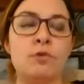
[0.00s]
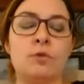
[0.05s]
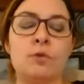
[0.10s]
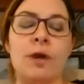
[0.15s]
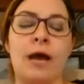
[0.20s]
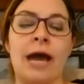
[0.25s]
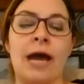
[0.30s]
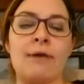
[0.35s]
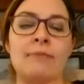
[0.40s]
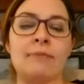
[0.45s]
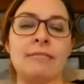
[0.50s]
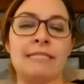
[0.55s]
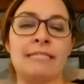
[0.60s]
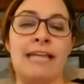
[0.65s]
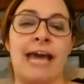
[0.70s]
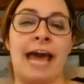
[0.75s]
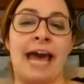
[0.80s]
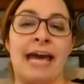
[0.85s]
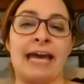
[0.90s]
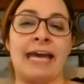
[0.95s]
so I would
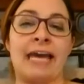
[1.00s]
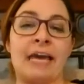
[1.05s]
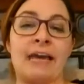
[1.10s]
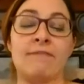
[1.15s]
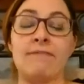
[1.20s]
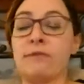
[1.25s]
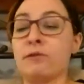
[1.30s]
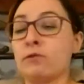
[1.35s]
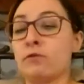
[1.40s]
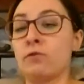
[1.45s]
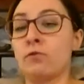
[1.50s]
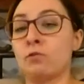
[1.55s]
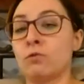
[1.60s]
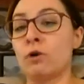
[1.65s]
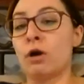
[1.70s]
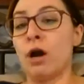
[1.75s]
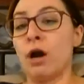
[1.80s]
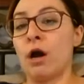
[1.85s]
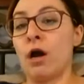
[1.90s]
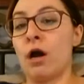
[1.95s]
say if
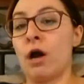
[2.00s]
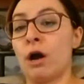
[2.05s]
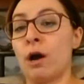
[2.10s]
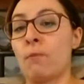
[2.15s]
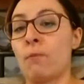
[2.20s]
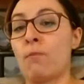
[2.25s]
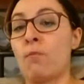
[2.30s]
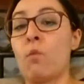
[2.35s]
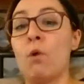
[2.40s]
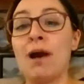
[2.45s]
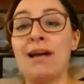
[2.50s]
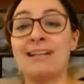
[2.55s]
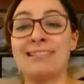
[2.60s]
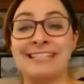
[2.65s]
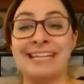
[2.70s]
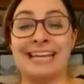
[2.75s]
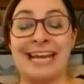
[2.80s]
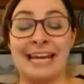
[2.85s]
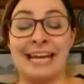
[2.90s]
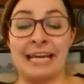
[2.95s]
you um,
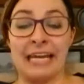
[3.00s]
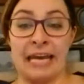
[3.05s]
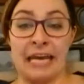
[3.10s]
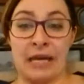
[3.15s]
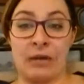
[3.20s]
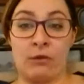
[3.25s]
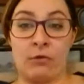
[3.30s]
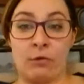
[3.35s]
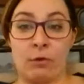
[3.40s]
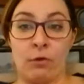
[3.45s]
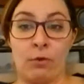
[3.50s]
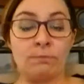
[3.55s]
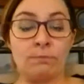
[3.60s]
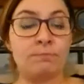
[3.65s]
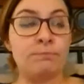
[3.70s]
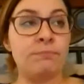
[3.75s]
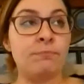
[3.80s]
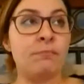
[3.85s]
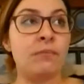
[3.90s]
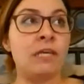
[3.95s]
want to get a candle,
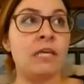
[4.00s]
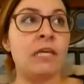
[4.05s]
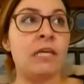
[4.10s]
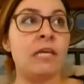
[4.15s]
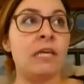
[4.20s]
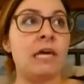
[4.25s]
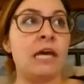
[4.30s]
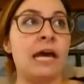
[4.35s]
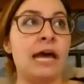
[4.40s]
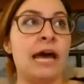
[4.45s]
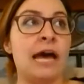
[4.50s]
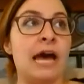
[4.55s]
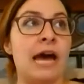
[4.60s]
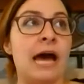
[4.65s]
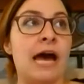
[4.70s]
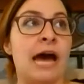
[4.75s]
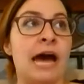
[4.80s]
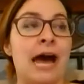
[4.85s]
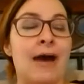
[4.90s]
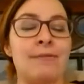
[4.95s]

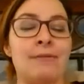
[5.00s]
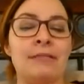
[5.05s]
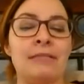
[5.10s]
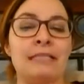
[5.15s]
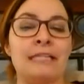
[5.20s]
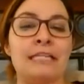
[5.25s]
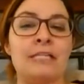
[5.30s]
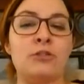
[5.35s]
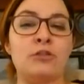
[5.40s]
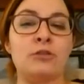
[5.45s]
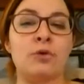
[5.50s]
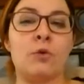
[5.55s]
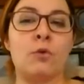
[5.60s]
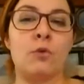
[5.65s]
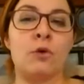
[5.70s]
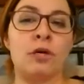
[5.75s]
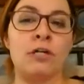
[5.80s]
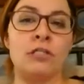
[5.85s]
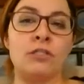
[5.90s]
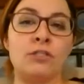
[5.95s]
I would lean
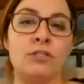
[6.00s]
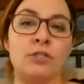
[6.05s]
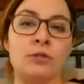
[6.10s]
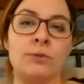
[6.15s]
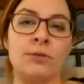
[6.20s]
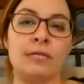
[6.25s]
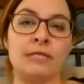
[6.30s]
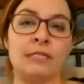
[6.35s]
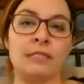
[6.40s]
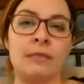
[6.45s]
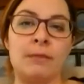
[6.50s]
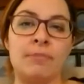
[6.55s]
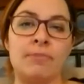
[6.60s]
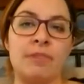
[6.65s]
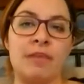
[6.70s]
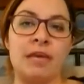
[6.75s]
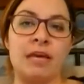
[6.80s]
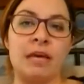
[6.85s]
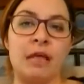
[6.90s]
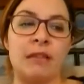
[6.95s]
towards doing
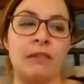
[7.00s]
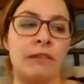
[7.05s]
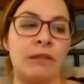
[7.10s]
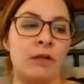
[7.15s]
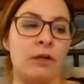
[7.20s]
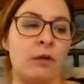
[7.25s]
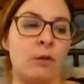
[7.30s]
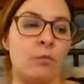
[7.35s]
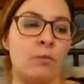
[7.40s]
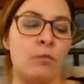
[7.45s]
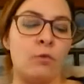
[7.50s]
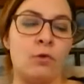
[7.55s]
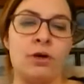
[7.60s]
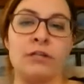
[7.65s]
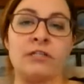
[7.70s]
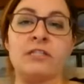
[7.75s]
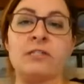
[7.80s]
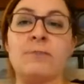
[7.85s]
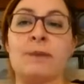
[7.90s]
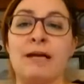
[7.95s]
something a little
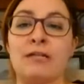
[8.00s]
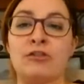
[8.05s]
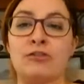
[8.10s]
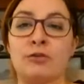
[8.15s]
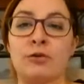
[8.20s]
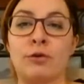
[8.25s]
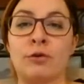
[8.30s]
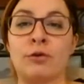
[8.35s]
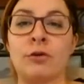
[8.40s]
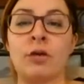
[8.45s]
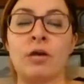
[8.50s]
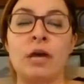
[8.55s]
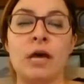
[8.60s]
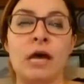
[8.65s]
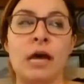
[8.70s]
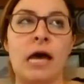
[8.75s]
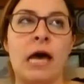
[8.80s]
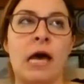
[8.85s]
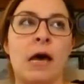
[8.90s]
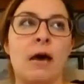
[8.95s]
more special.
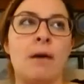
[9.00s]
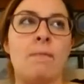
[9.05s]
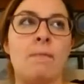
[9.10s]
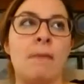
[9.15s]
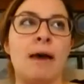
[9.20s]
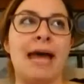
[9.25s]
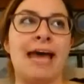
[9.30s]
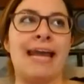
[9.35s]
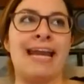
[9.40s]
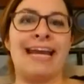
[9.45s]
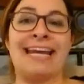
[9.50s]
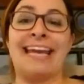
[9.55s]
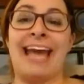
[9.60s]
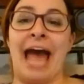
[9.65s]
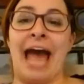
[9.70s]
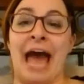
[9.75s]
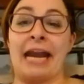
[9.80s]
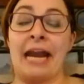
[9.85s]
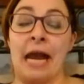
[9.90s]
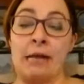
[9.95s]
Um, and
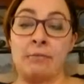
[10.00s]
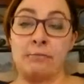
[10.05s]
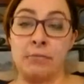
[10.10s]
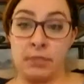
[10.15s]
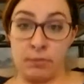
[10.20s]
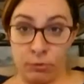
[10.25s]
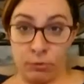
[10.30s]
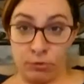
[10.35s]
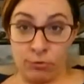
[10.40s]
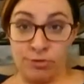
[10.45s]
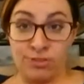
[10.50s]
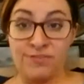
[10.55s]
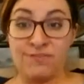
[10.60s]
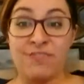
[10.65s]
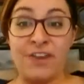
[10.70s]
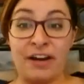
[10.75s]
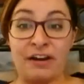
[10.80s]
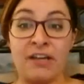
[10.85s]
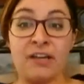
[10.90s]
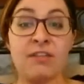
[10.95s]
again, I'm someone who's
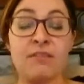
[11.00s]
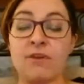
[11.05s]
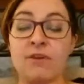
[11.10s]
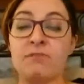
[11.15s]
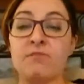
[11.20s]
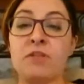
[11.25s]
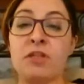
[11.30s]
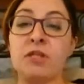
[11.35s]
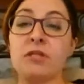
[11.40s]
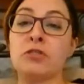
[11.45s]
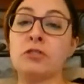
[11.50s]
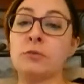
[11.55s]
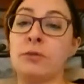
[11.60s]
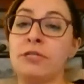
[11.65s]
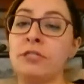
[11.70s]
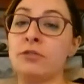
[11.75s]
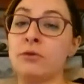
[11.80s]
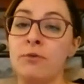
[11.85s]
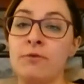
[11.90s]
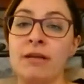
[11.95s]
very thrifty, so
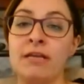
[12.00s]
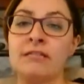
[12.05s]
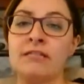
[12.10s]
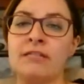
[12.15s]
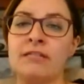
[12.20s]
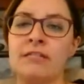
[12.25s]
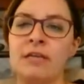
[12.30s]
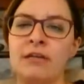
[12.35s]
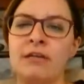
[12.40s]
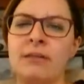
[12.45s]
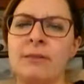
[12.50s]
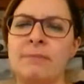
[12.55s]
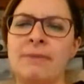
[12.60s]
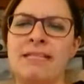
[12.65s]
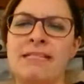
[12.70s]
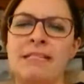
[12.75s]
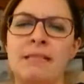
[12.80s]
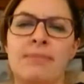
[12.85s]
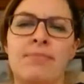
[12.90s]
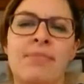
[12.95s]
I don't necessarily
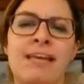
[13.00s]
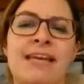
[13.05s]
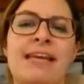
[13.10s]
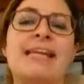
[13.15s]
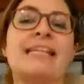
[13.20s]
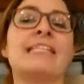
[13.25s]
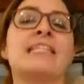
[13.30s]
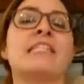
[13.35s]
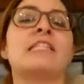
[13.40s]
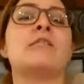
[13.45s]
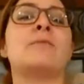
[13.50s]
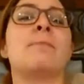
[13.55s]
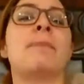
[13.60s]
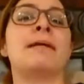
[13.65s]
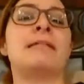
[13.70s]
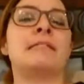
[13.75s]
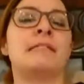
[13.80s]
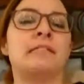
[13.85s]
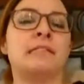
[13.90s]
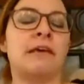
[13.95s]
mean something
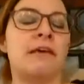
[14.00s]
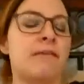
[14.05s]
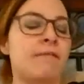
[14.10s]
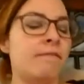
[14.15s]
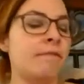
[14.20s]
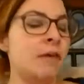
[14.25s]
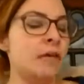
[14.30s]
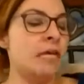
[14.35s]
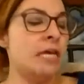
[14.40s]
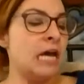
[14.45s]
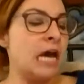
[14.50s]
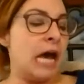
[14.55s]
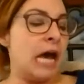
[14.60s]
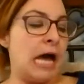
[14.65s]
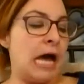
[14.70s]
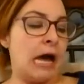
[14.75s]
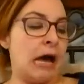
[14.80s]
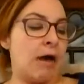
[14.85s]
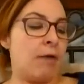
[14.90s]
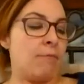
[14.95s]
expensive.
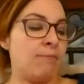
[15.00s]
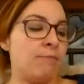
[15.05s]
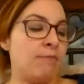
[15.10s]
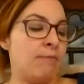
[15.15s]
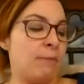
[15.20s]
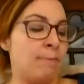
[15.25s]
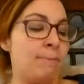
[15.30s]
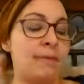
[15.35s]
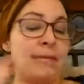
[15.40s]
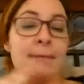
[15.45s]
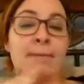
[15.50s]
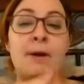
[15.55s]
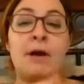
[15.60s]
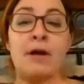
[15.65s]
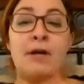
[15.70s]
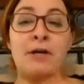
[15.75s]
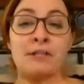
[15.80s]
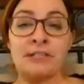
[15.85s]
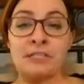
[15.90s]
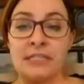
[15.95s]
Um, me
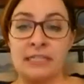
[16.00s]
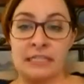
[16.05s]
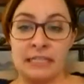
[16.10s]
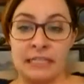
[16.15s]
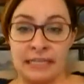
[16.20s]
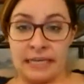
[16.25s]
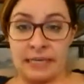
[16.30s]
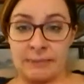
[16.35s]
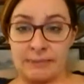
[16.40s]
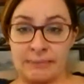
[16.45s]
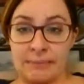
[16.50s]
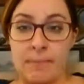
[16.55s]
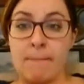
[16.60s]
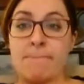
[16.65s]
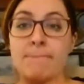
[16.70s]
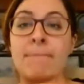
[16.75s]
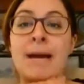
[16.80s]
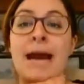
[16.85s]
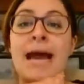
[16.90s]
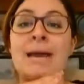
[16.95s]
personally,
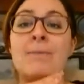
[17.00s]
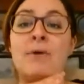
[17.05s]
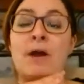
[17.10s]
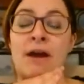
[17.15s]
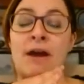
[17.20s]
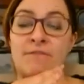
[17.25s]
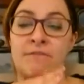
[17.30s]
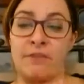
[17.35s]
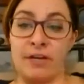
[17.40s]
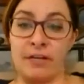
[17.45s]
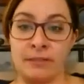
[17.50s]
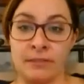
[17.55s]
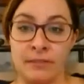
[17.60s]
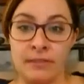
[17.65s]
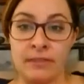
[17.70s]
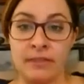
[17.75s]
my preference